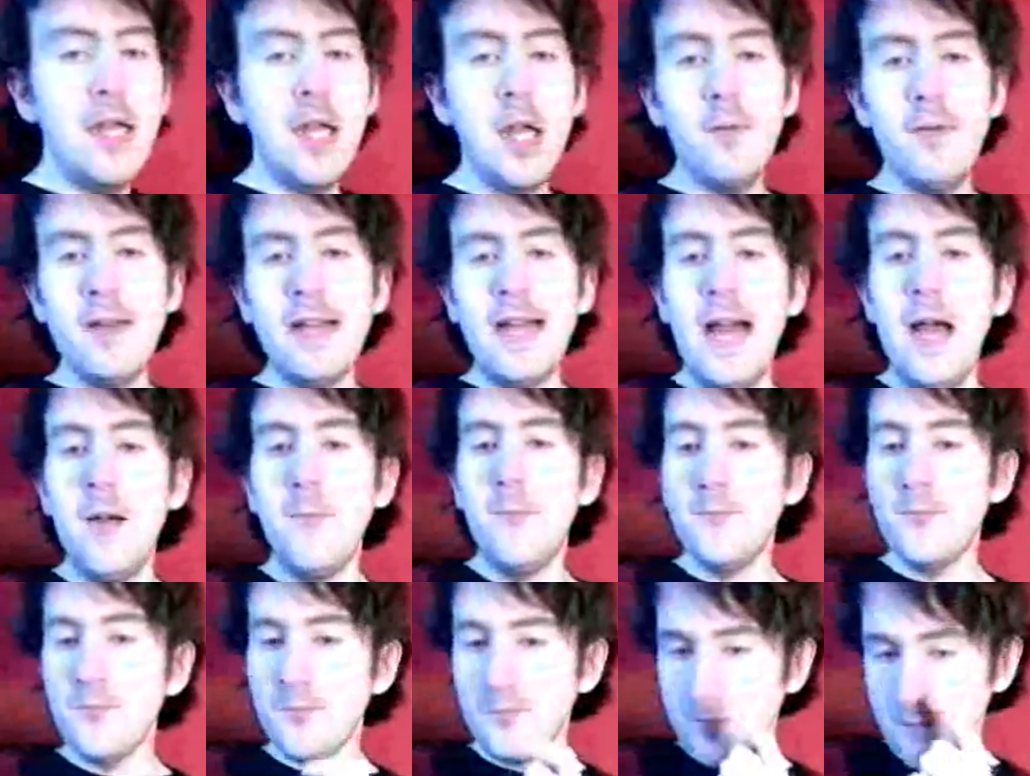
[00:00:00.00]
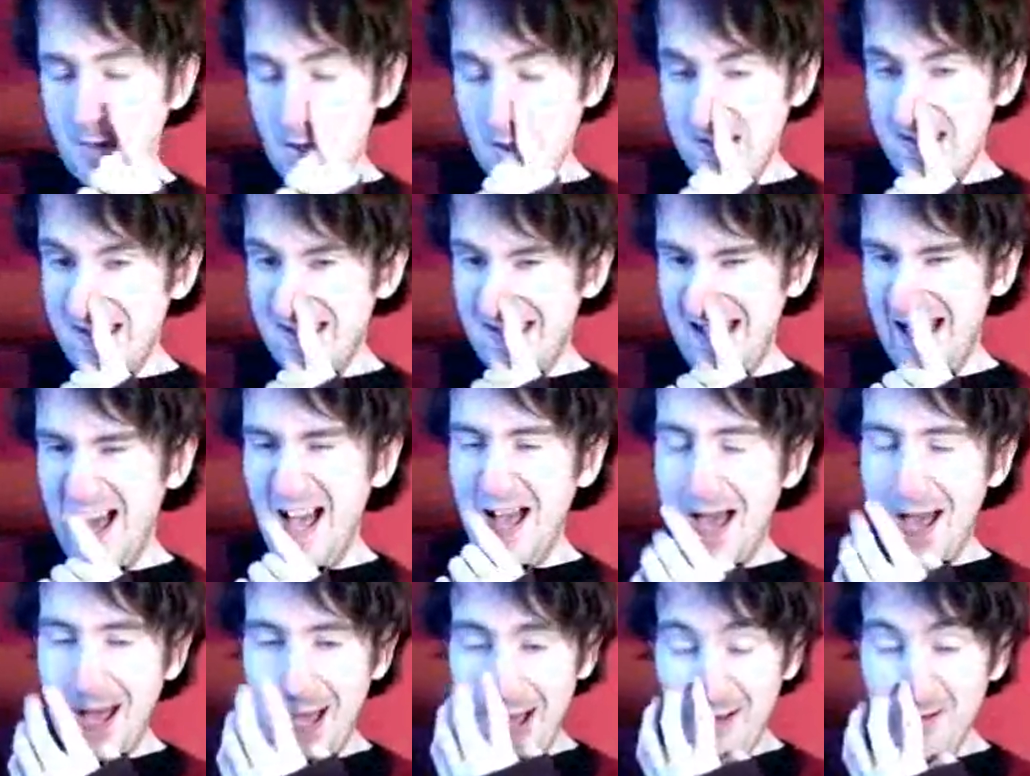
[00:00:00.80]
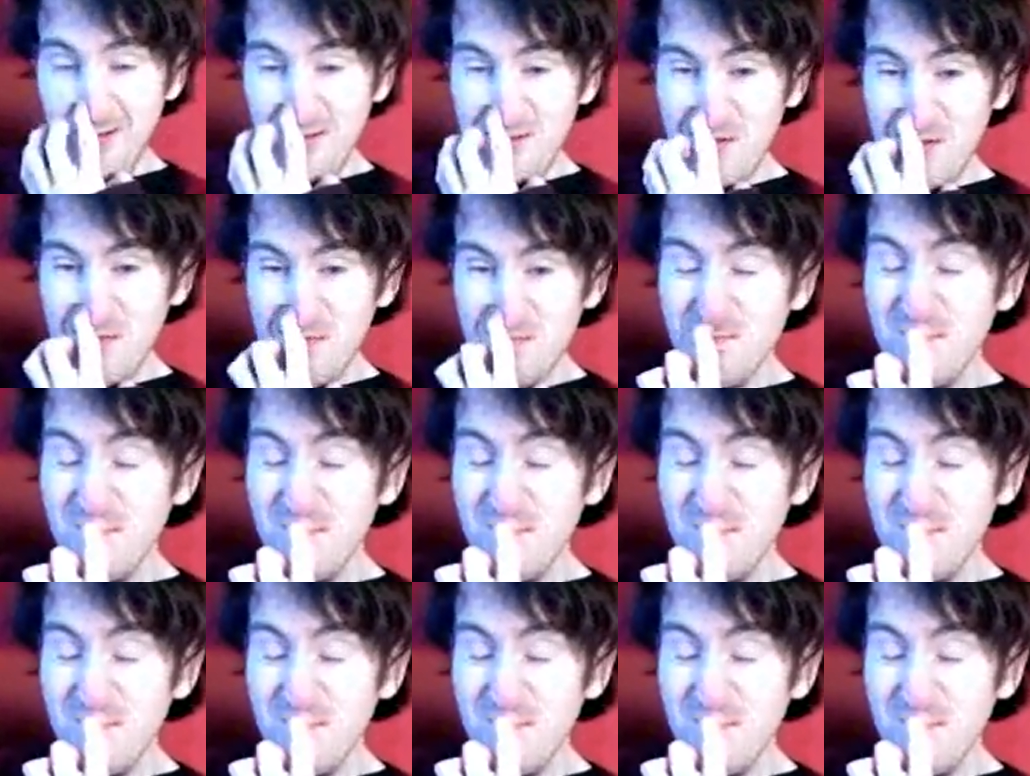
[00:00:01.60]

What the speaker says: Here we go. So